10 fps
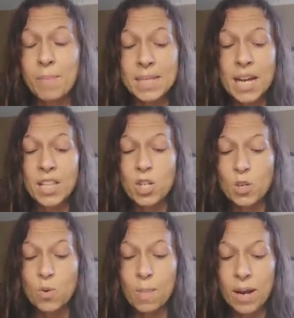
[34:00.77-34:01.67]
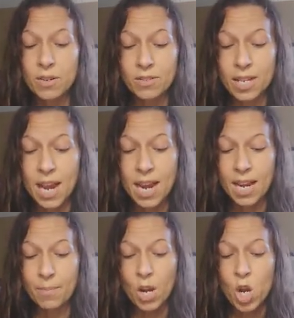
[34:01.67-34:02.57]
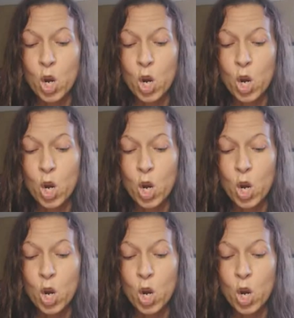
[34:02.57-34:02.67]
I'm telling you about a time